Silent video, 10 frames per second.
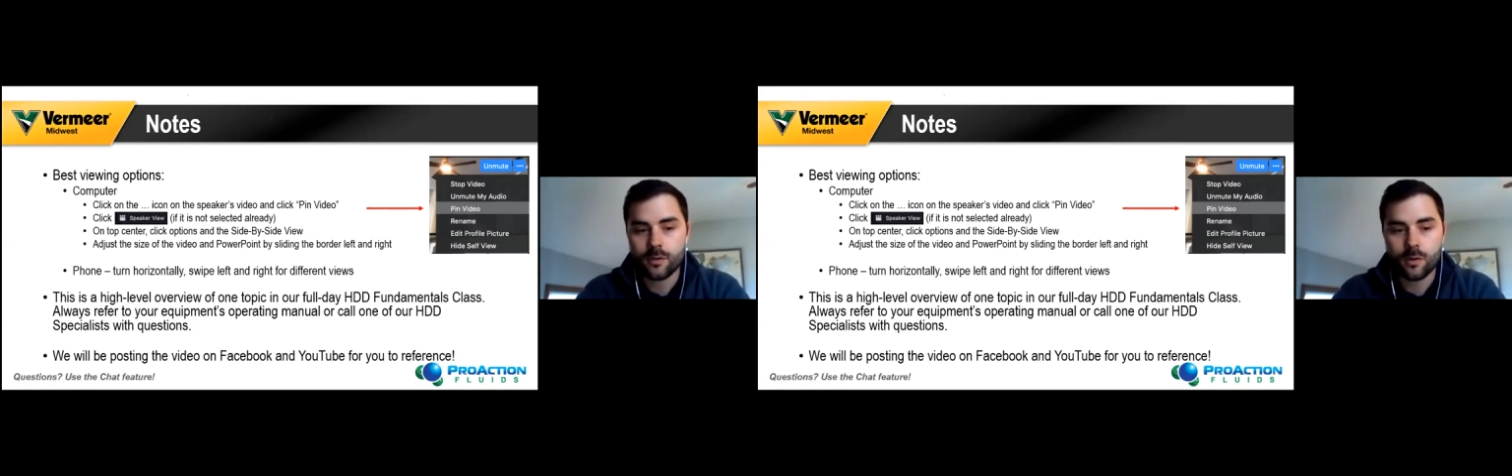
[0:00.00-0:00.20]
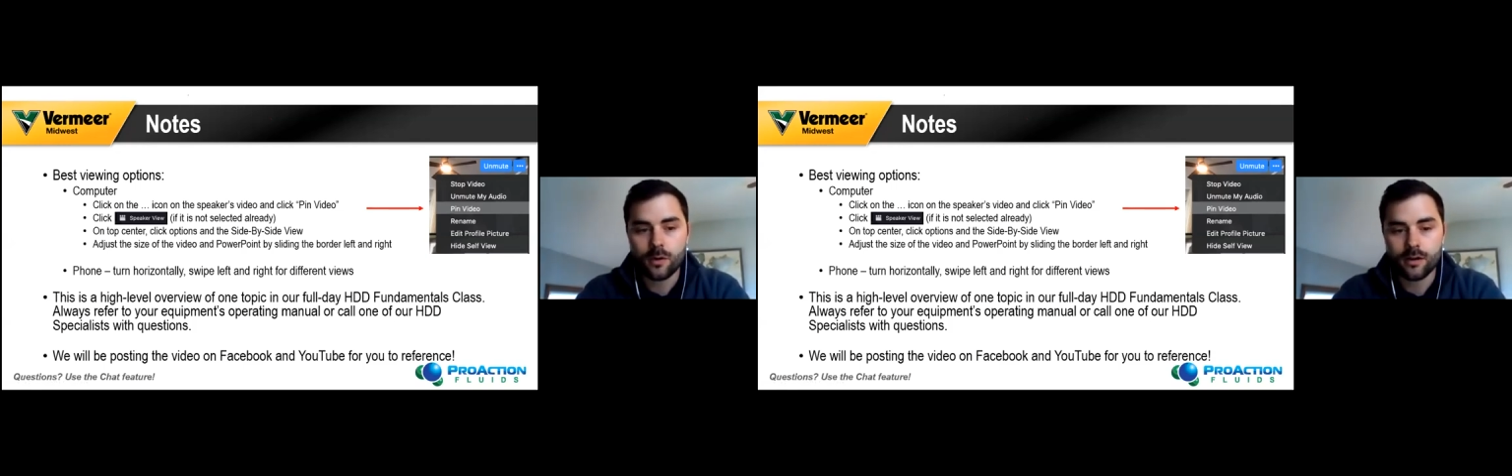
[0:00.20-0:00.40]

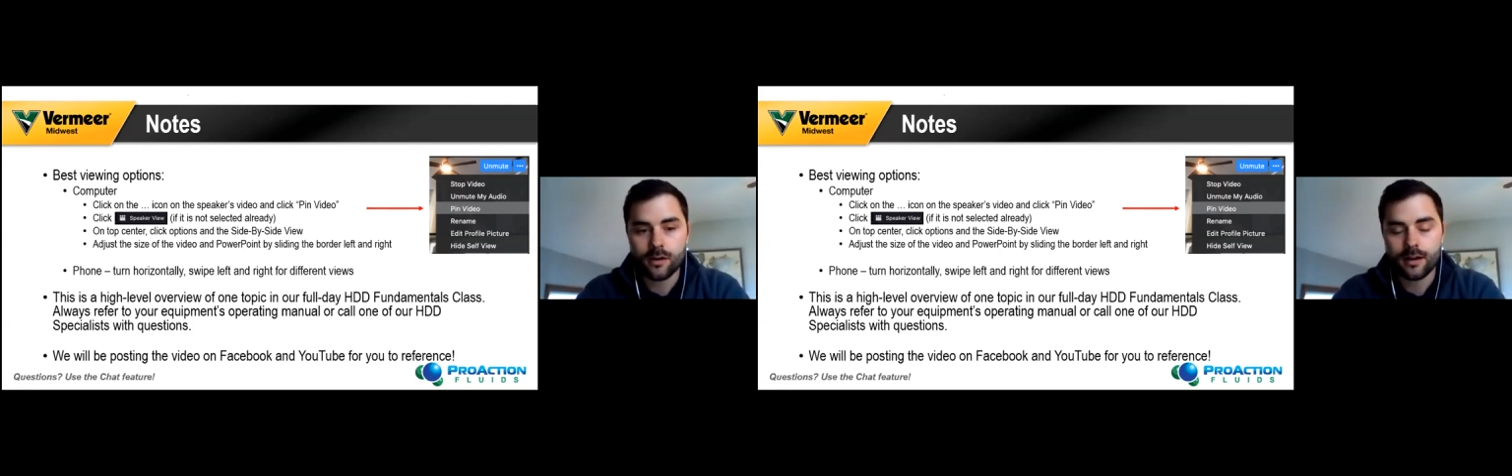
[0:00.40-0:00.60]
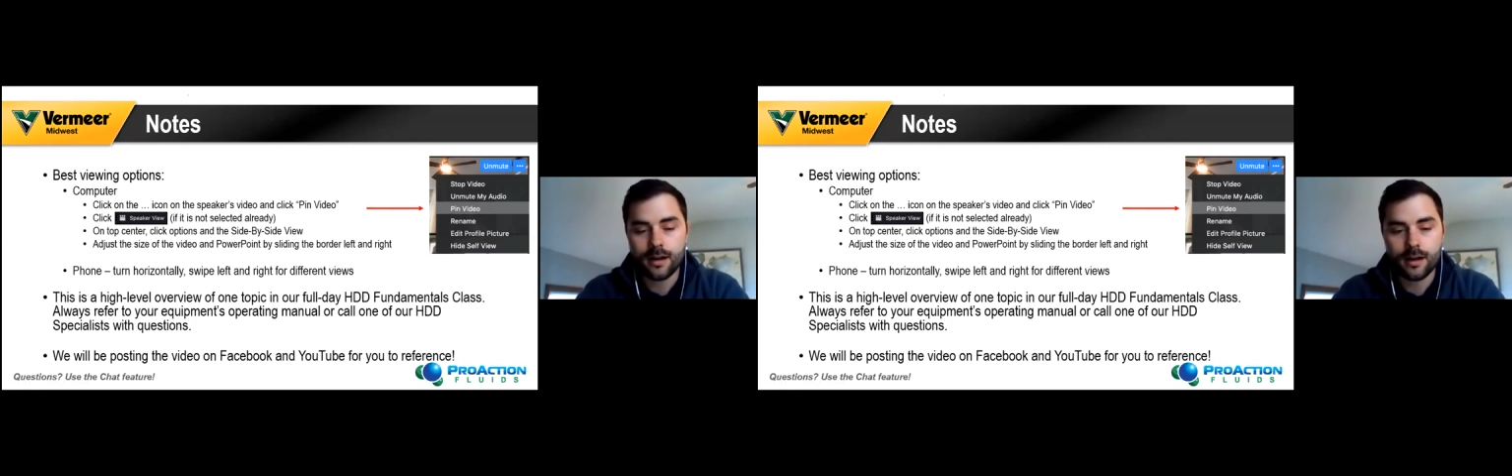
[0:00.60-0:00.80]

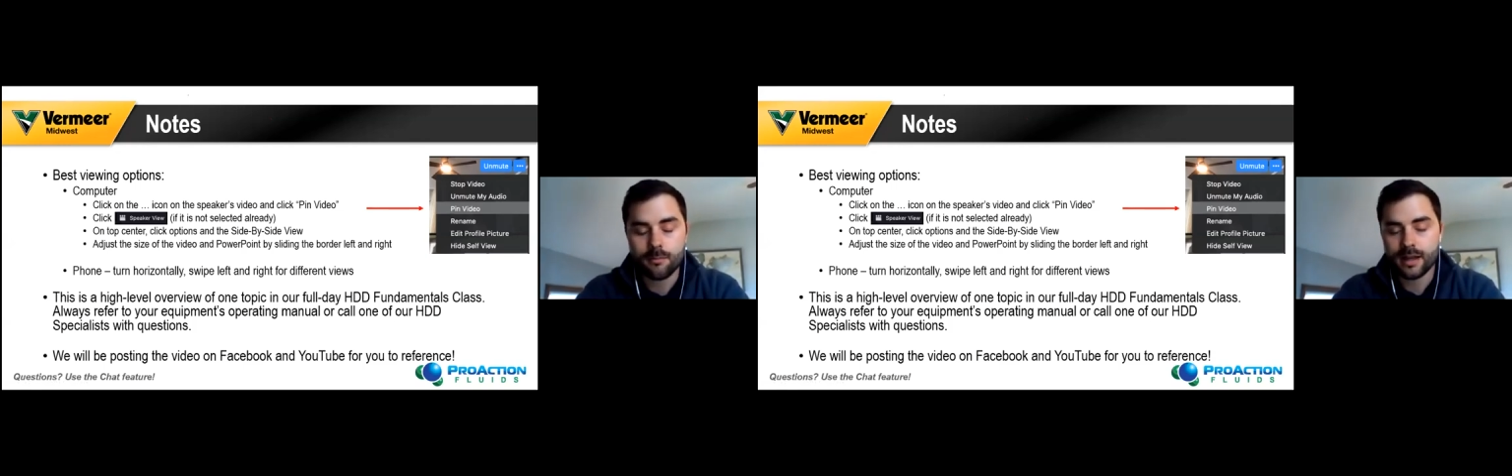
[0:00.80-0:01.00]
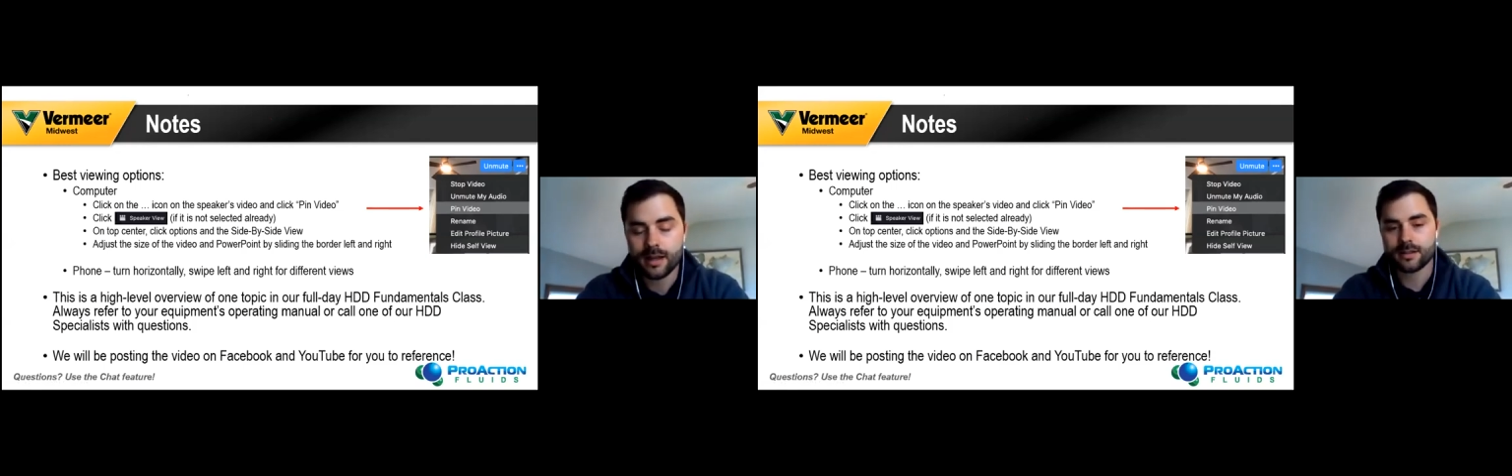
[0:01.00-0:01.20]
for
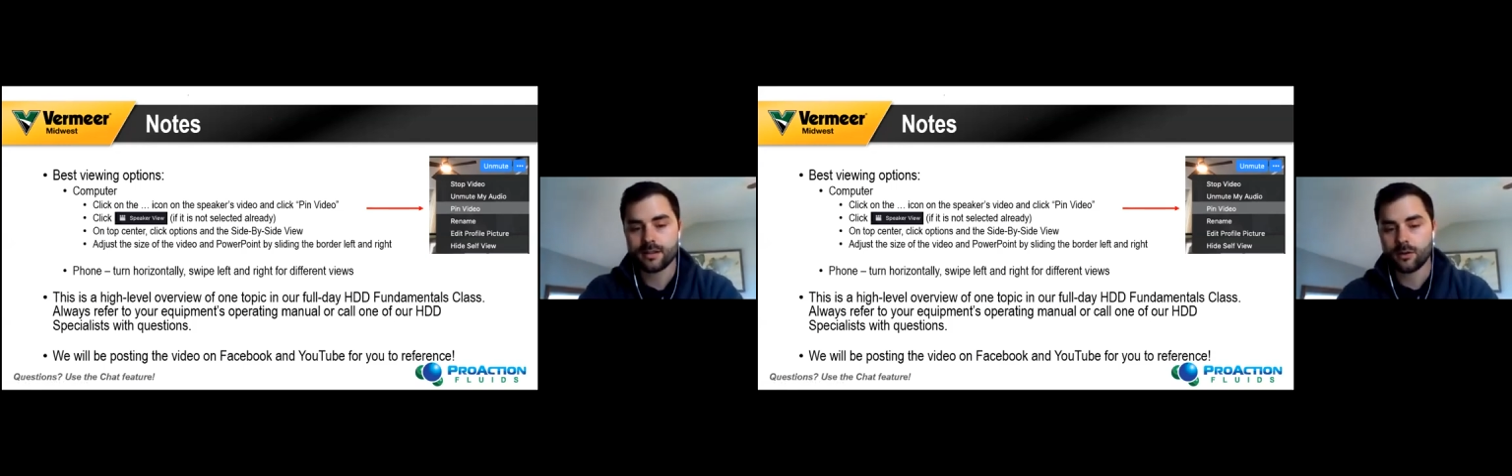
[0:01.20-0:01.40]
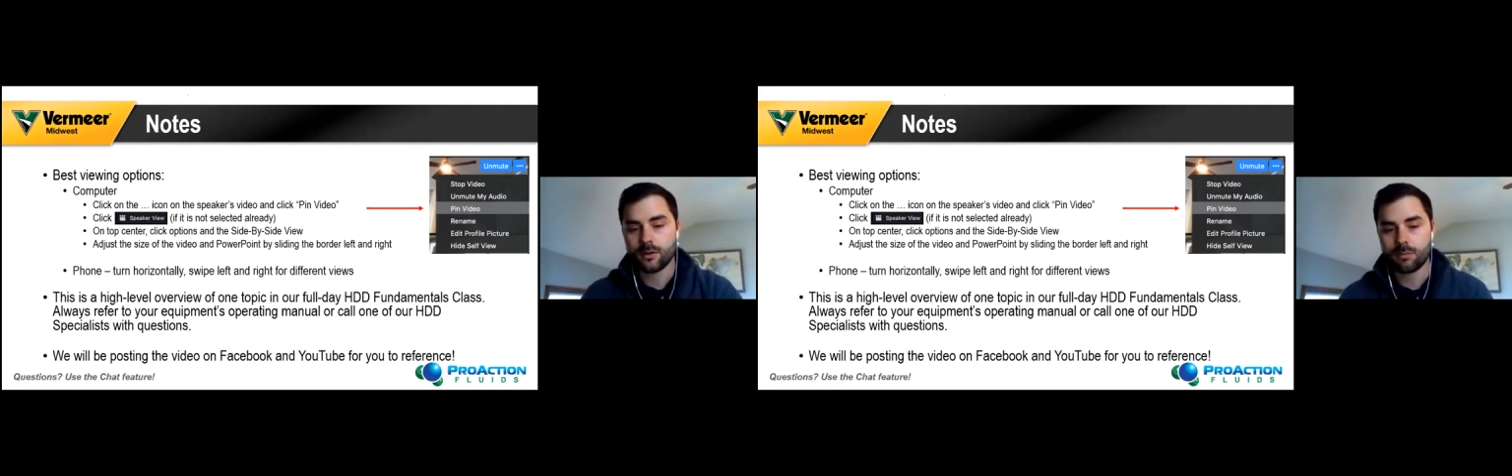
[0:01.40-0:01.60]
basically
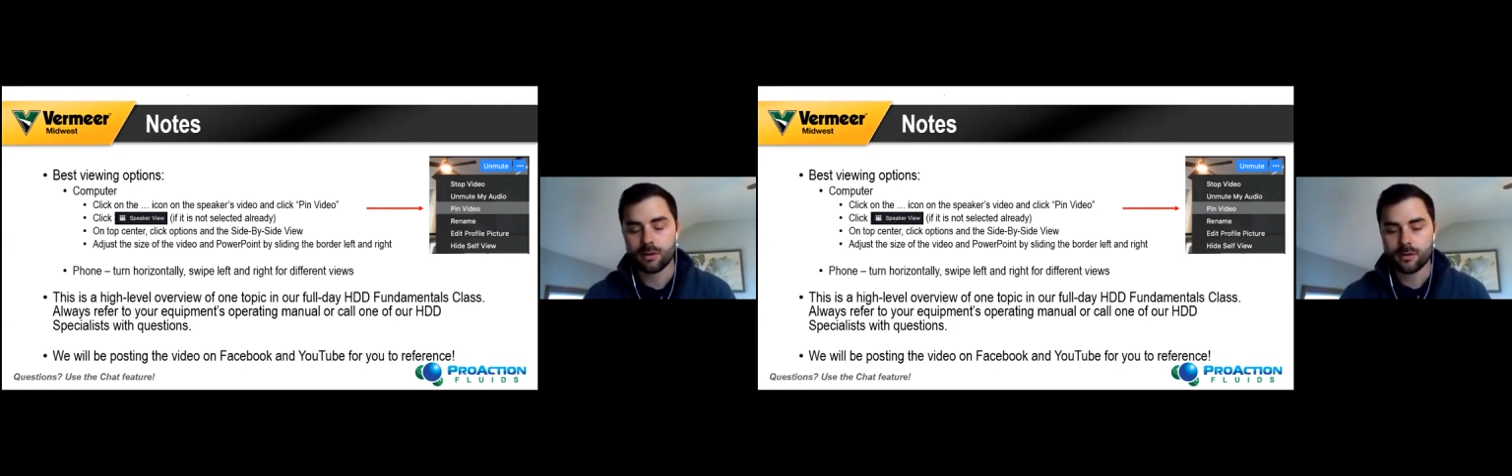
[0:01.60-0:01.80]
the whole upper